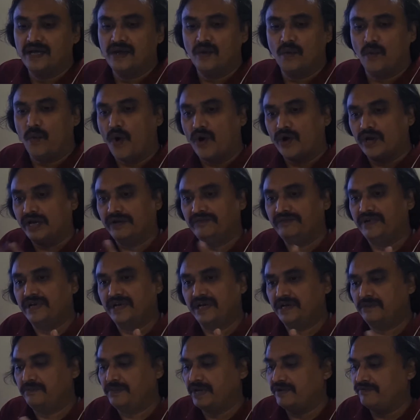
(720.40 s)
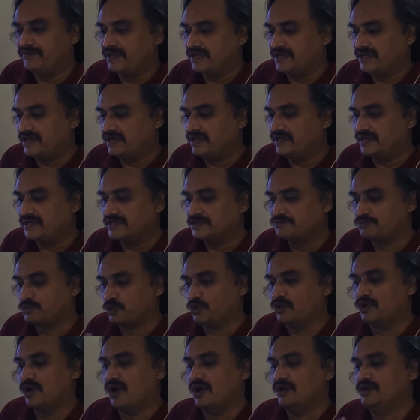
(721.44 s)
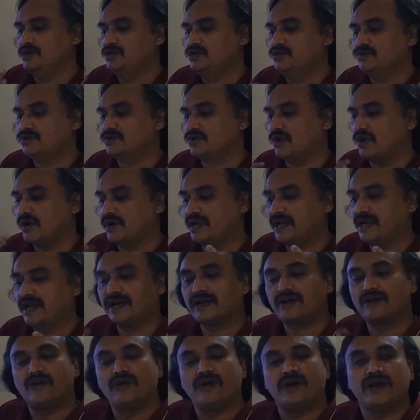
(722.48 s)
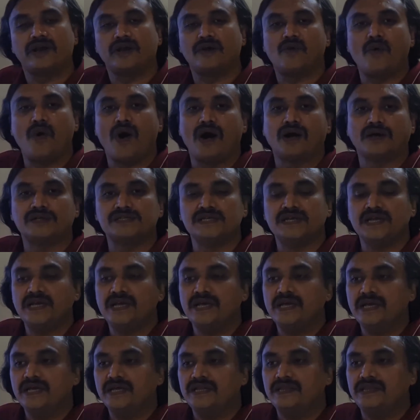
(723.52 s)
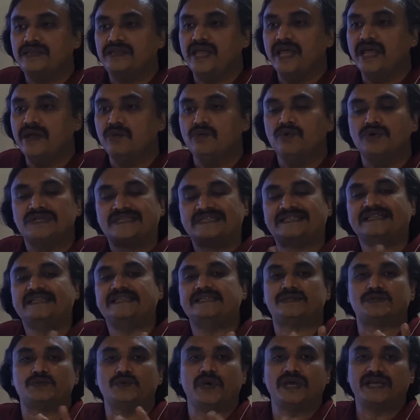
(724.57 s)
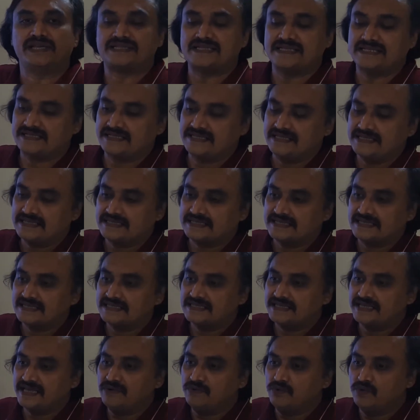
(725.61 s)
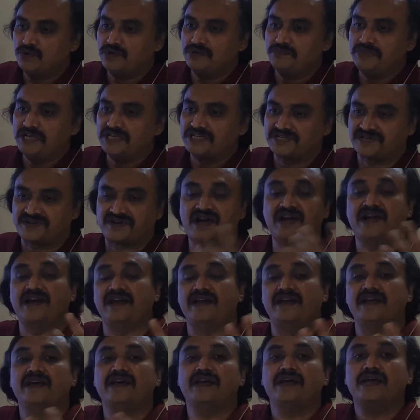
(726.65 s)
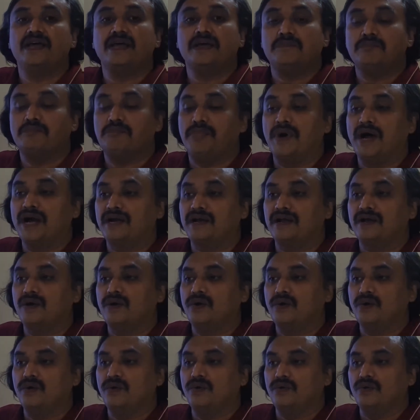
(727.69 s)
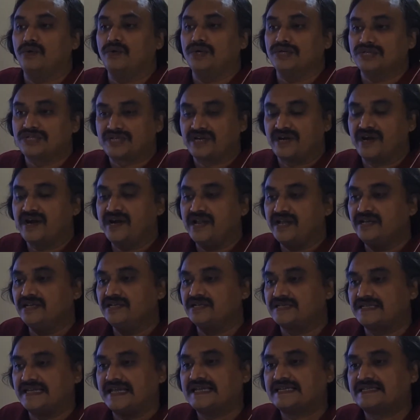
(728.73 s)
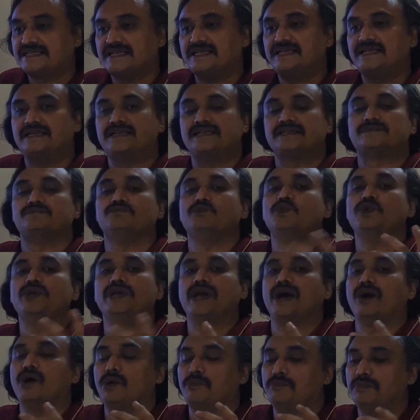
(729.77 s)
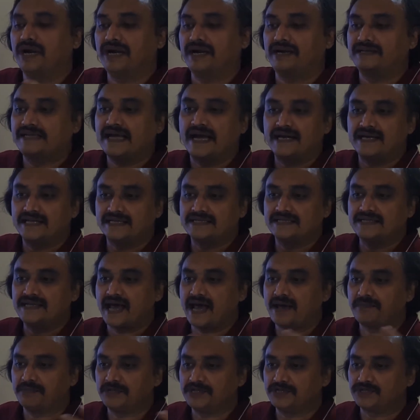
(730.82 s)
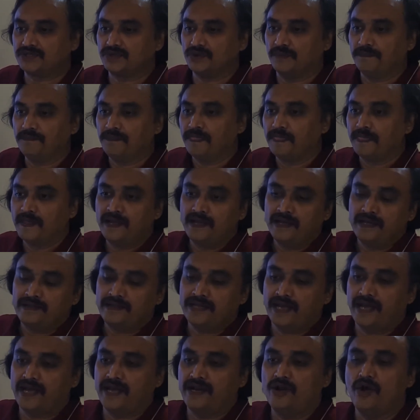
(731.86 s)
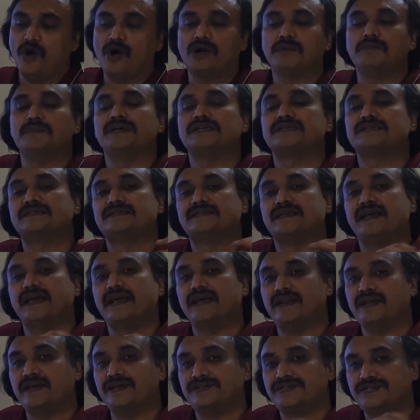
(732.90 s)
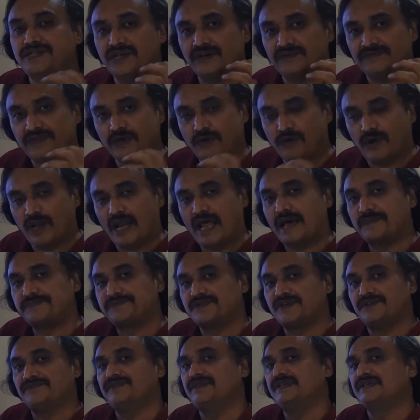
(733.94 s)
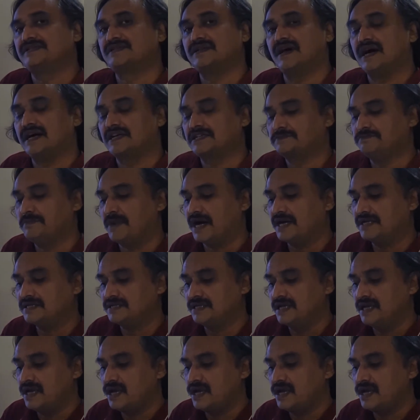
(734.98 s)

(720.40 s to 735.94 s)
Whatever it be, whether it is proton, neutron, electron, and quarks, they would cease to exist. In the sense, they would be shredded. But shredding says that it is moving out, but that doesn't happen so. The enormous energy of the collapse of the star's mass